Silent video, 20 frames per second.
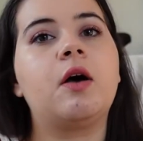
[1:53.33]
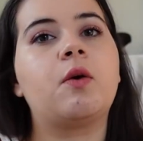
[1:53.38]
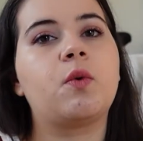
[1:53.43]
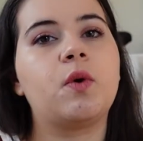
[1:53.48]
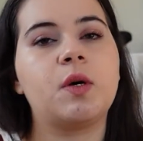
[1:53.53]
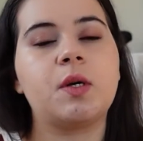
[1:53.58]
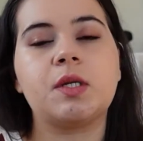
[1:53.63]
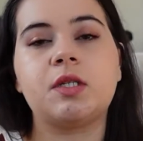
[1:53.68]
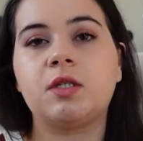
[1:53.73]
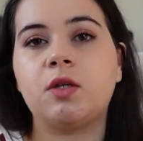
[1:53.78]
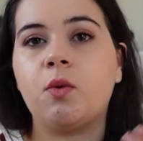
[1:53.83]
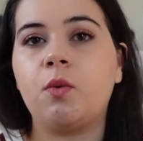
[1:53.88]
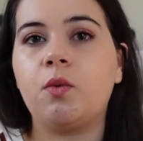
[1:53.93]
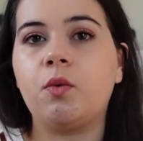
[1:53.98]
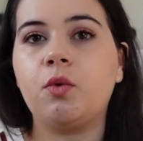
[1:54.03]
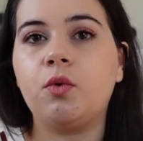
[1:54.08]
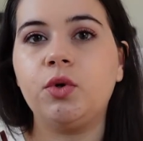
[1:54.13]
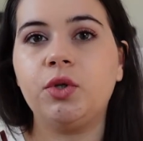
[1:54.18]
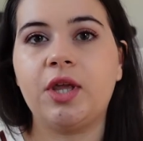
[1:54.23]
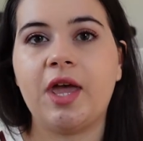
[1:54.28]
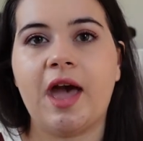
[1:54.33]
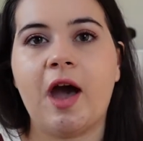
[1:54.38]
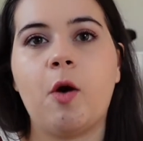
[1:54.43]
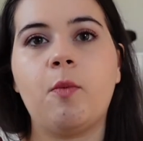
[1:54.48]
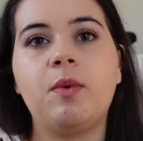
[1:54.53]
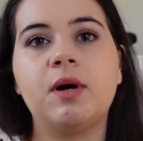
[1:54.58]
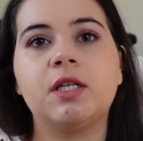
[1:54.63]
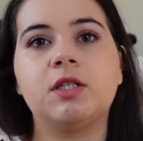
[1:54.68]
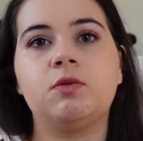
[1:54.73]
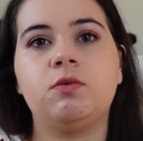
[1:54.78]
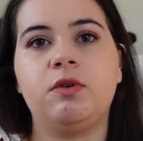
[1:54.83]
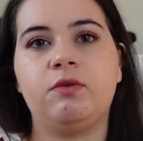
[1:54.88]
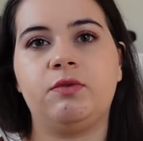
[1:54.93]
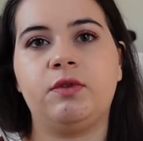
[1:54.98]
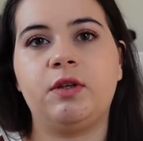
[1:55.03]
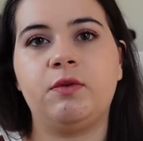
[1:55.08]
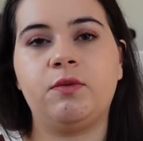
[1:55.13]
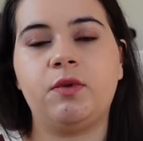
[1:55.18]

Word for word: because could help us with the